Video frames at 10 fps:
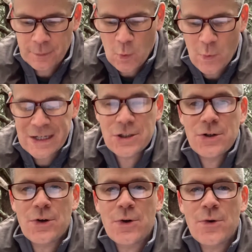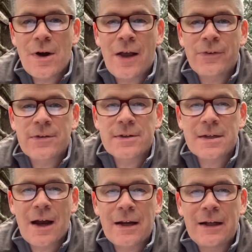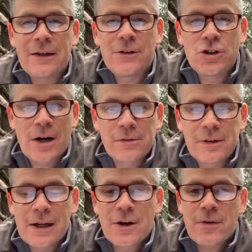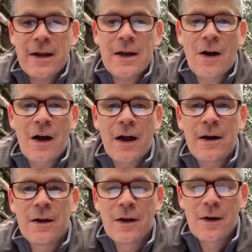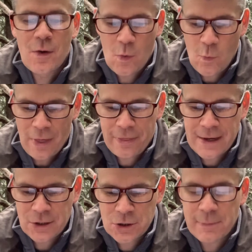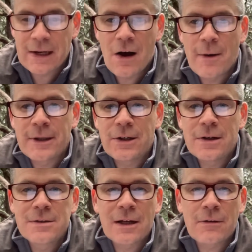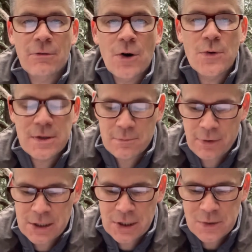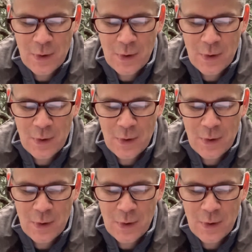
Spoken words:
We do, as a society, generally agree on what things should be common goods, like roads and bridges.